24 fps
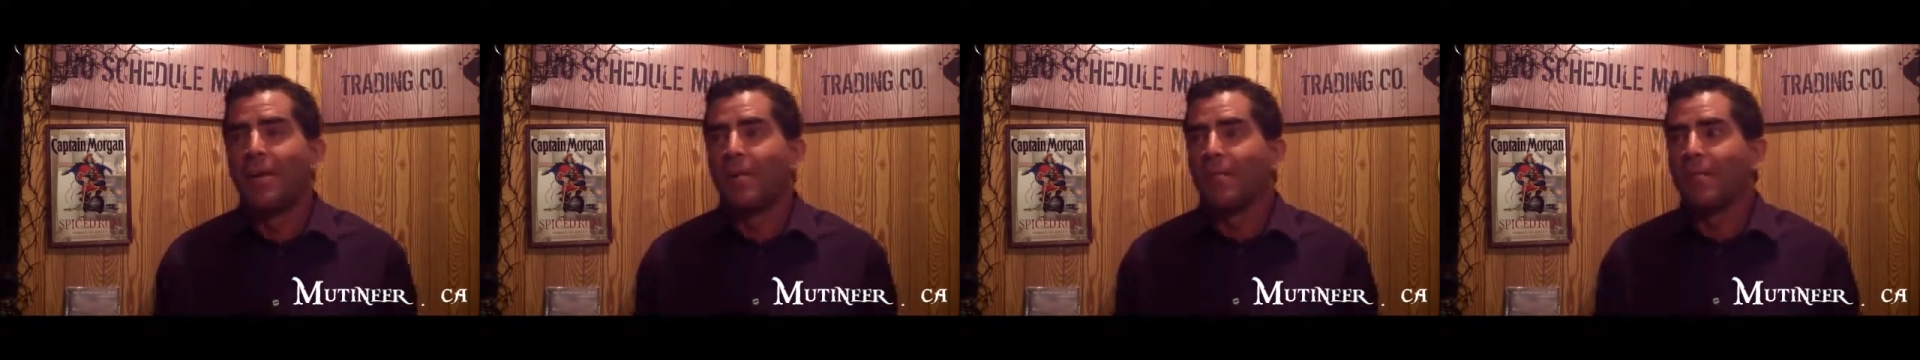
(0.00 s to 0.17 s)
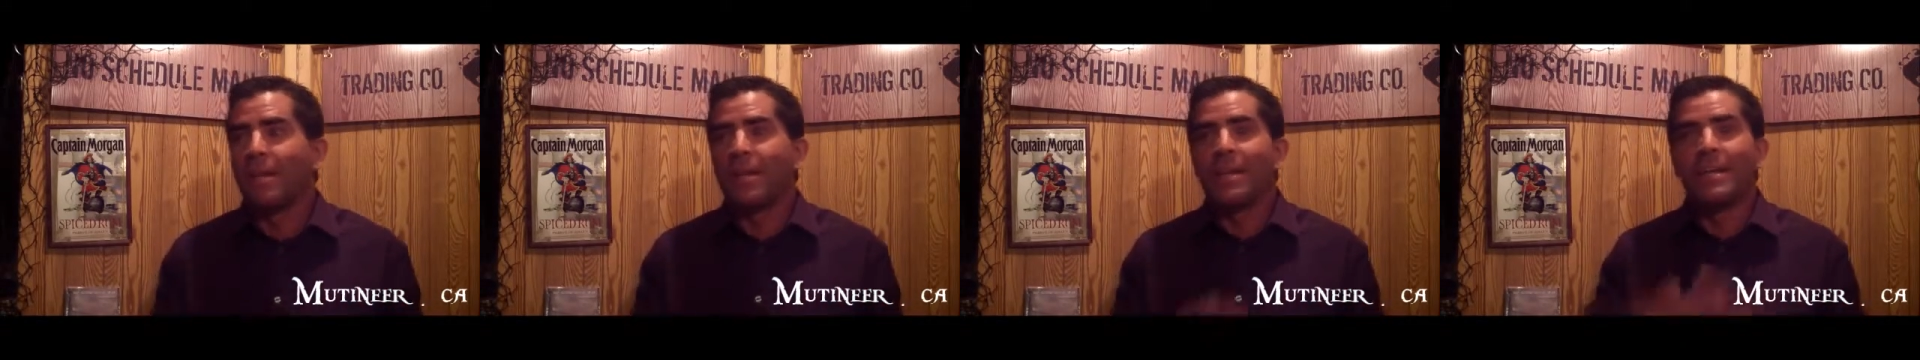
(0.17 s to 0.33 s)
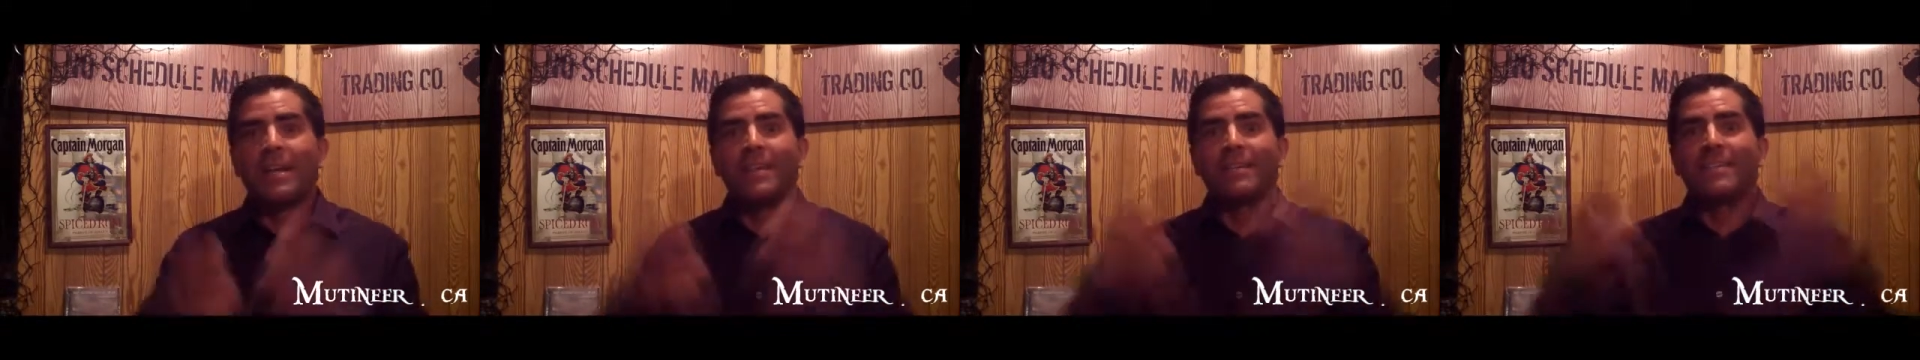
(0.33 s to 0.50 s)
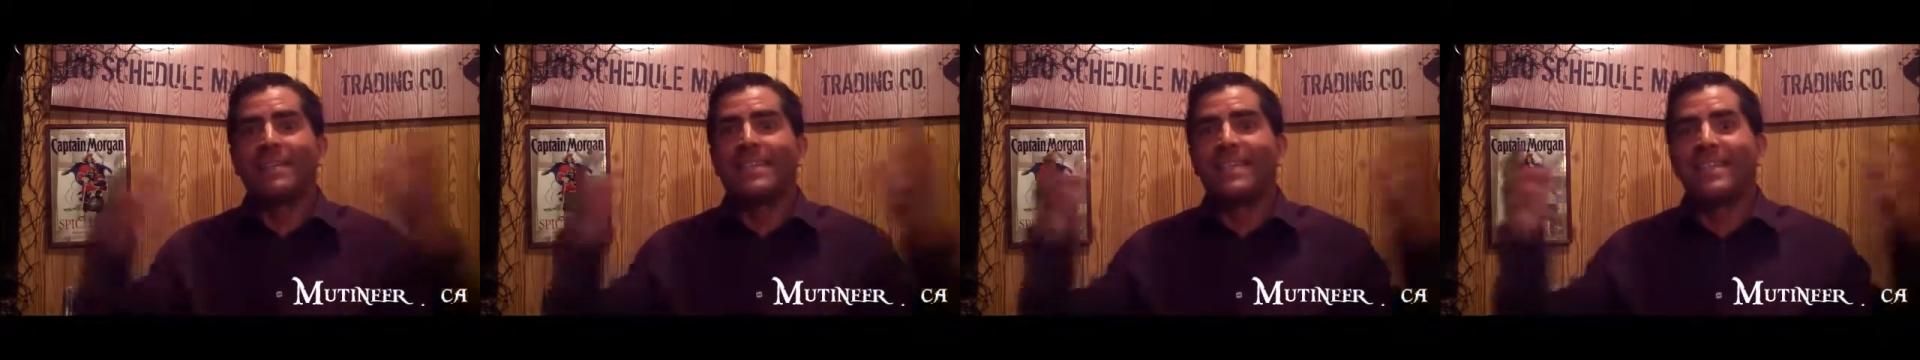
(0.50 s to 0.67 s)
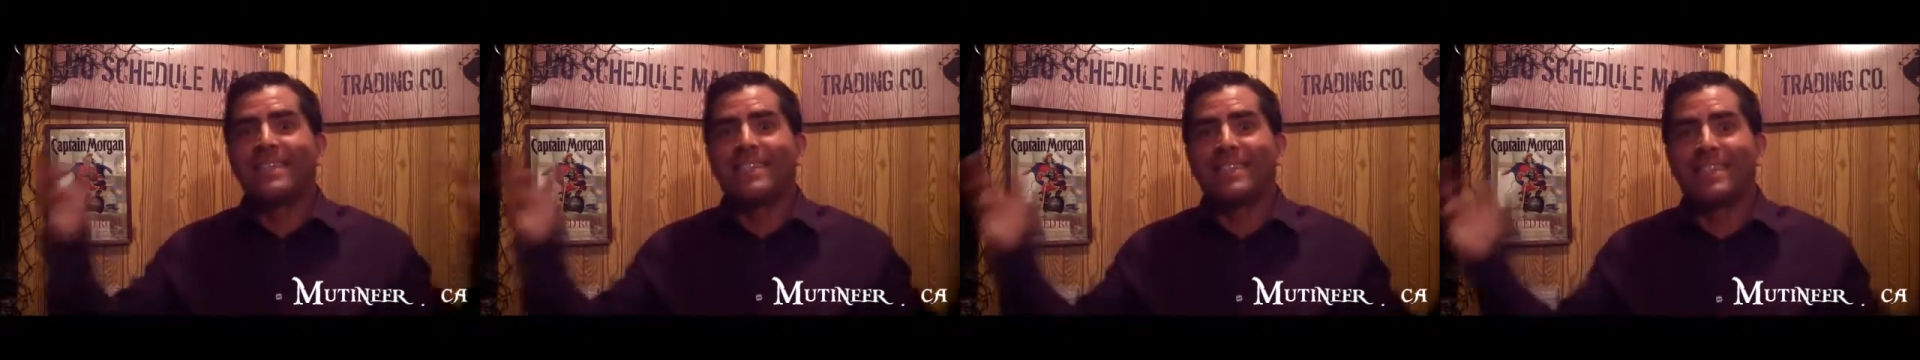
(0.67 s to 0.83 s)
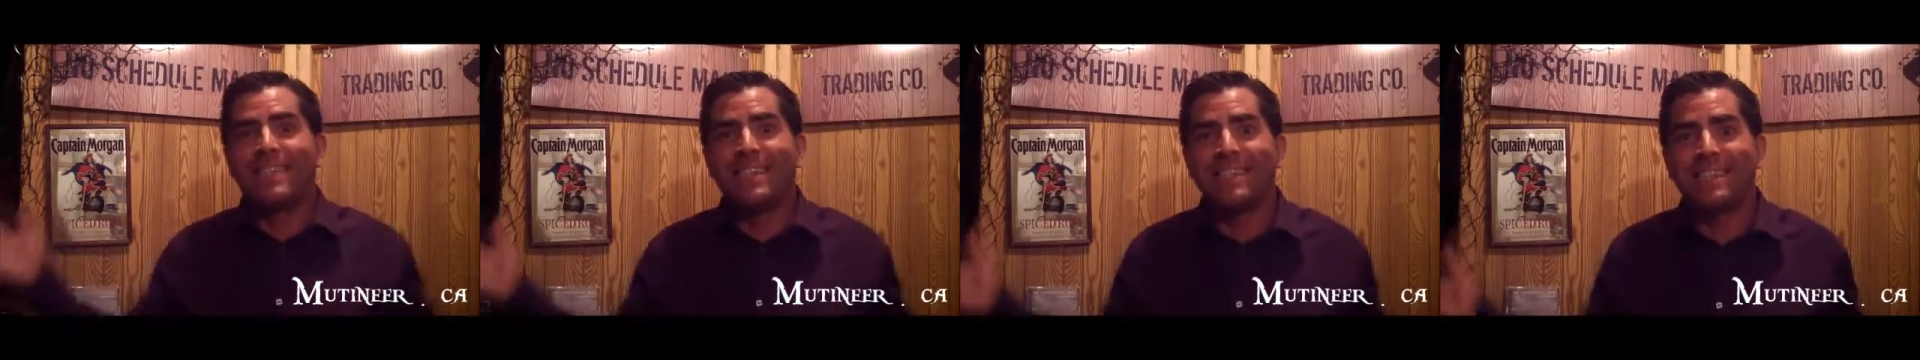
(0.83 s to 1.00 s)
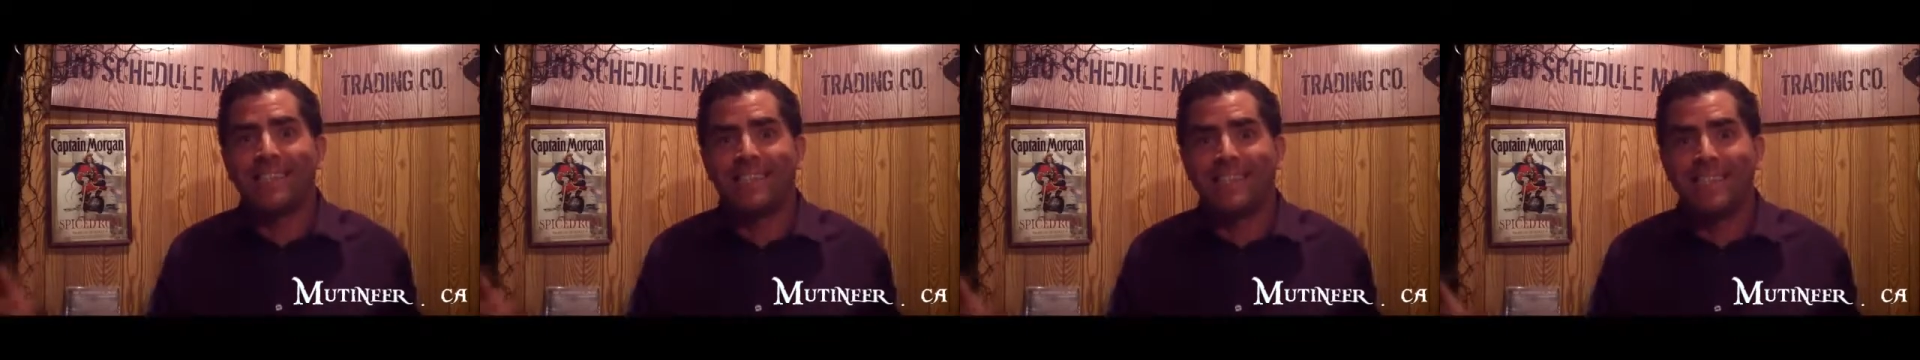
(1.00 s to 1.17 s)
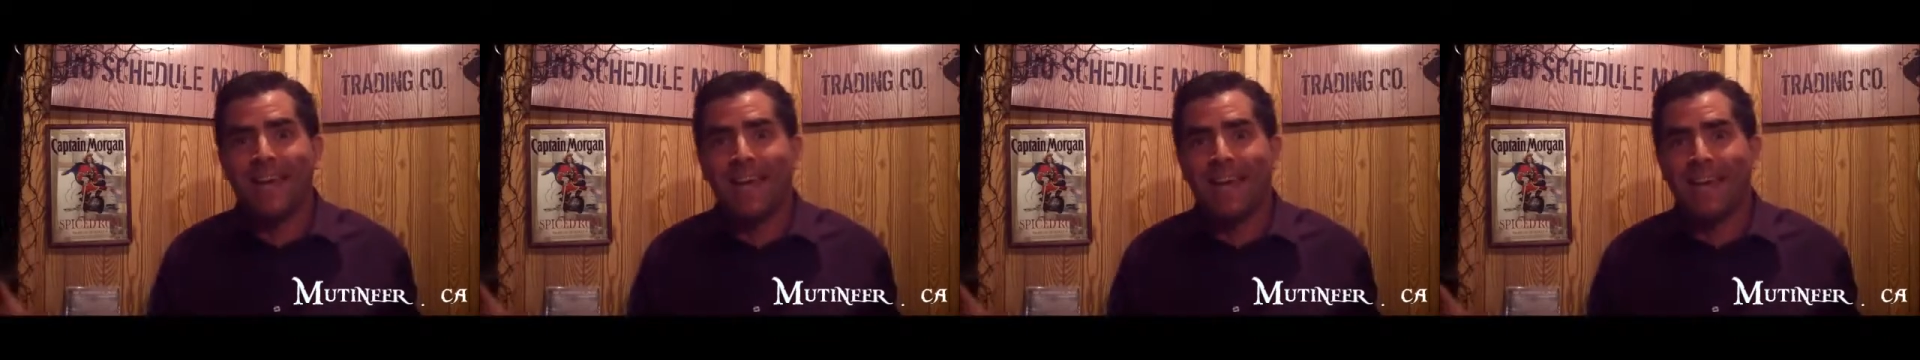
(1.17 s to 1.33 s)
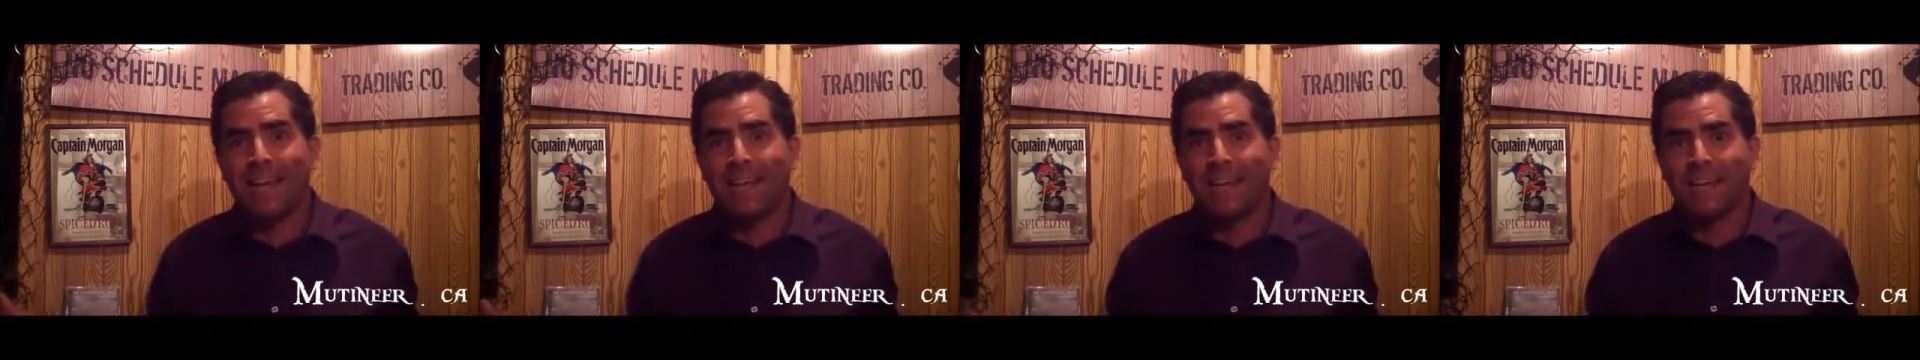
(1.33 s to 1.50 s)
but it doesn't exist yet,